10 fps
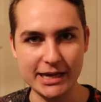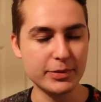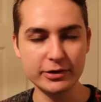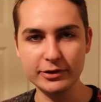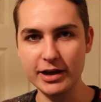I
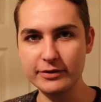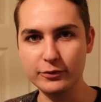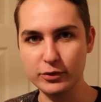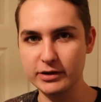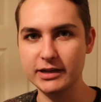put a lot of
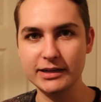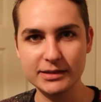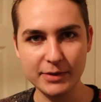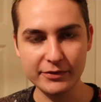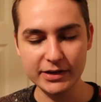work into
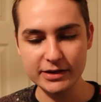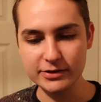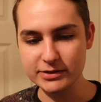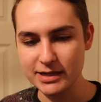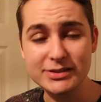my
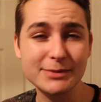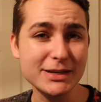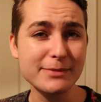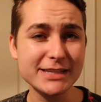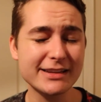videos.
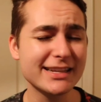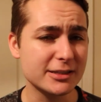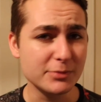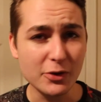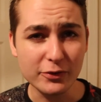Sometimes I get
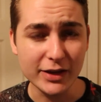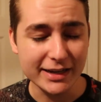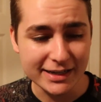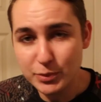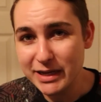
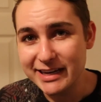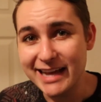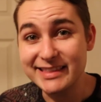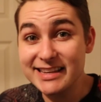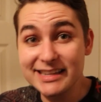demotivated, but
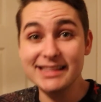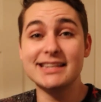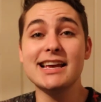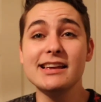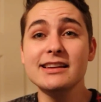at the end of the
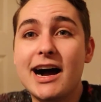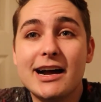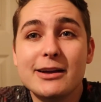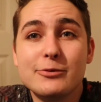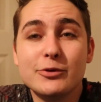day,
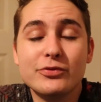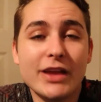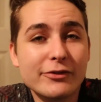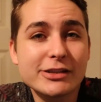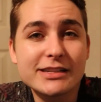I will
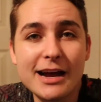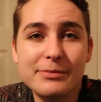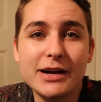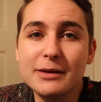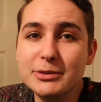never
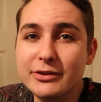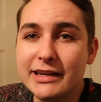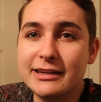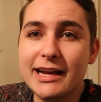stop uploading.